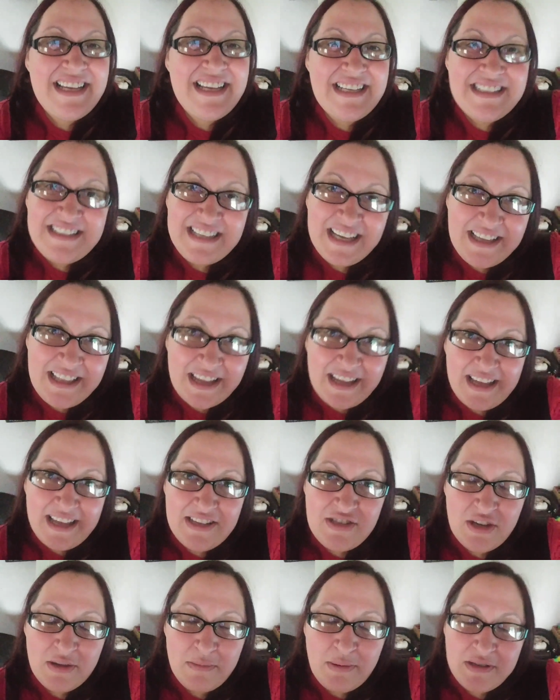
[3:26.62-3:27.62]
He said that he
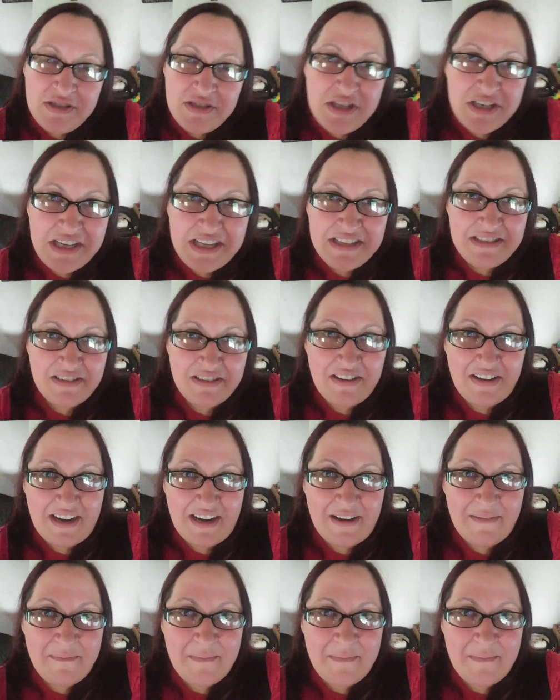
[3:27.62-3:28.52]
should put cheese on it.